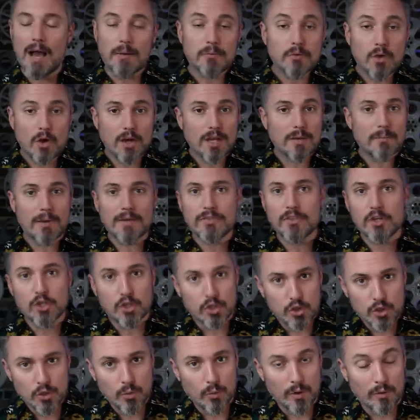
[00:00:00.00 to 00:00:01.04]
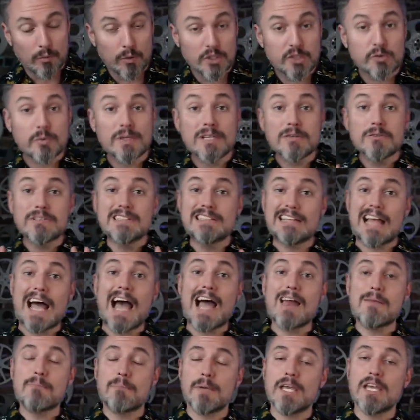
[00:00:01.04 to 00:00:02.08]
I'm talking about the new one, which will
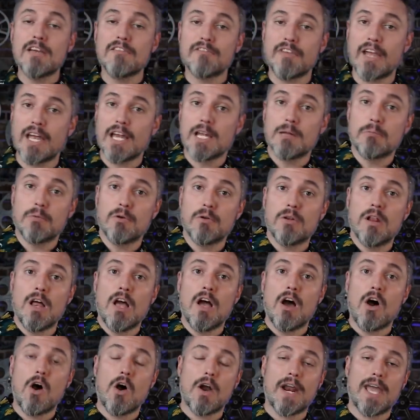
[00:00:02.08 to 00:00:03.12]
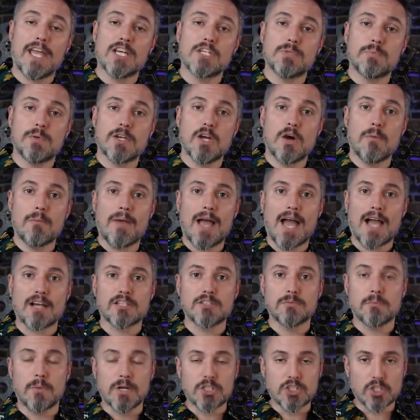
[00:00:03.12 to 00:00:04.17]
not be available on H B O
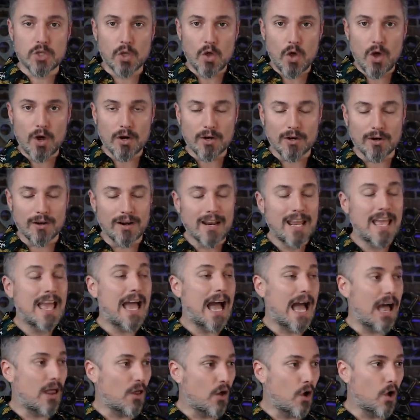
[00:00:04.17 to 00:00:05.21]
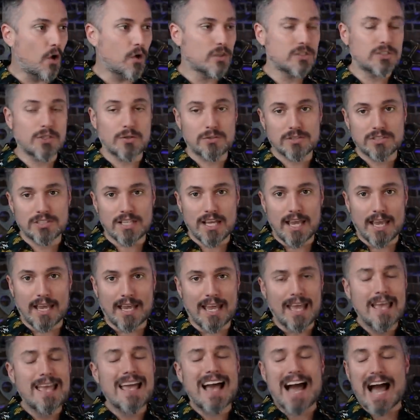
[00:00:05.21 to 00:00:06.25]
Max much longer. I'll also say,
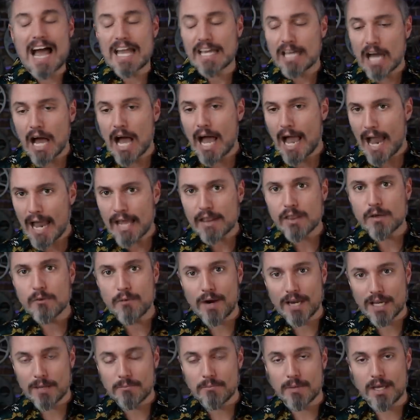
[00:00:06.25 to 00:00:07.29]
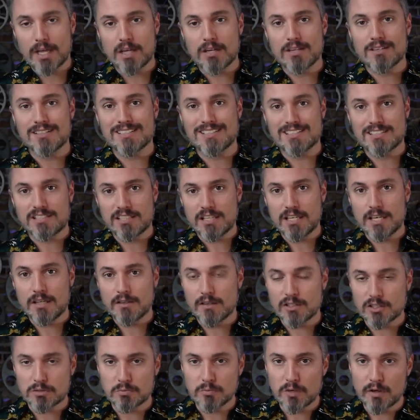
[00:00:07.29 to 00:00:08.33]
I highly recommend seeing
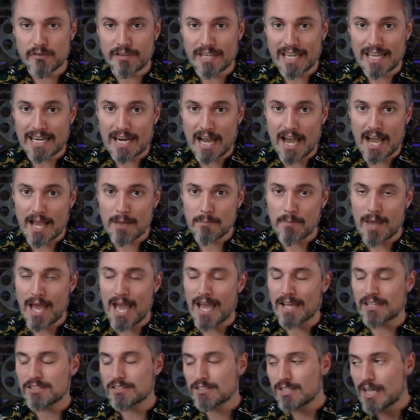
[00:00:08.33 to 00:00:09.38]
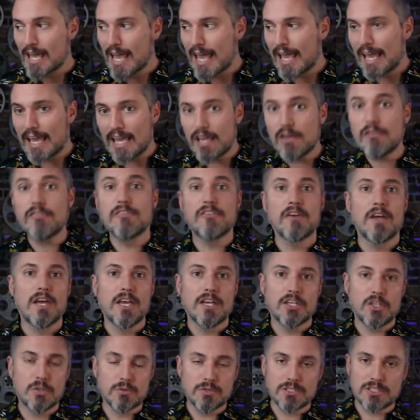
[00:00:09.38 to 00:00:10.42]
this movie in IMAX if
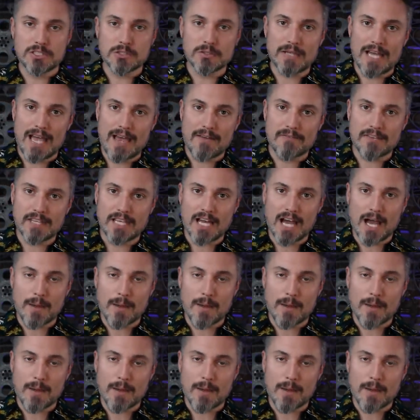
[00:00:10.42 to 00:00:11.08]
you still have the